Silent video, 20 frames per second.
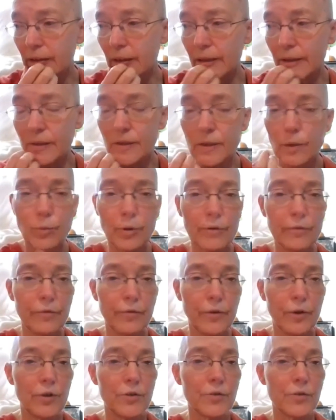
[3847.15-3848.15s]
like someone
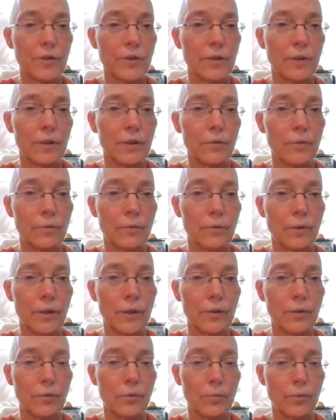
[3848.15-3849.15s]
falls in
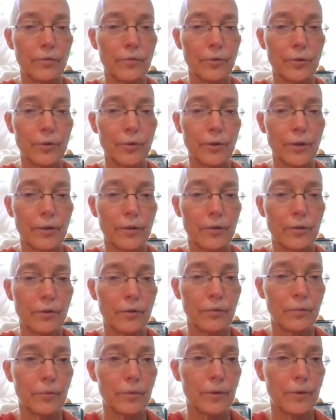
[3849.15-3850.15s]
the river and
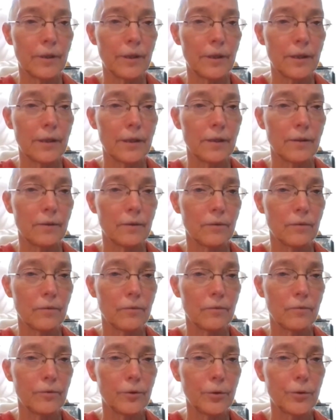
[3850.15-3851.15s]
they're getting
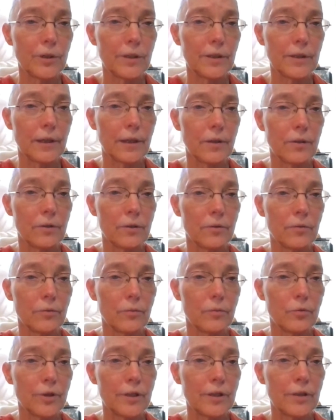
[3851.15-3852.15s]
floating down
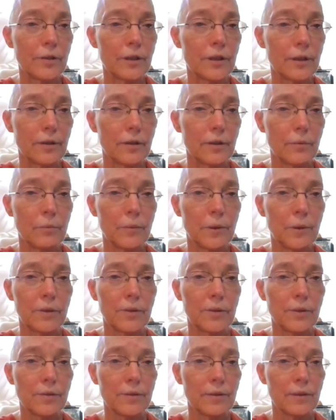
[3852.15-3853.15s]
and drowning, and the
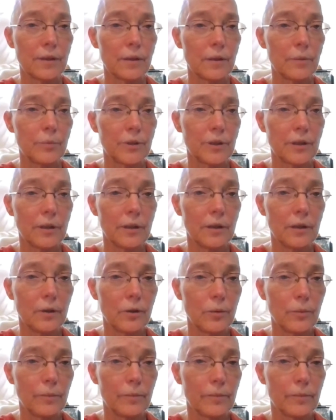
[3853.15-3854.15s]
monk doesn't get up to
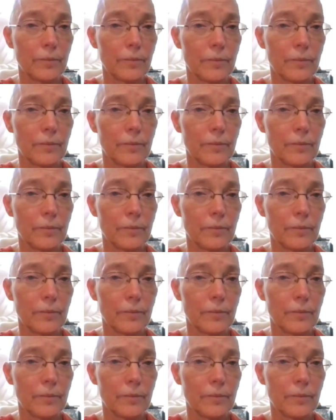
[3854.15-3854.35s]
help.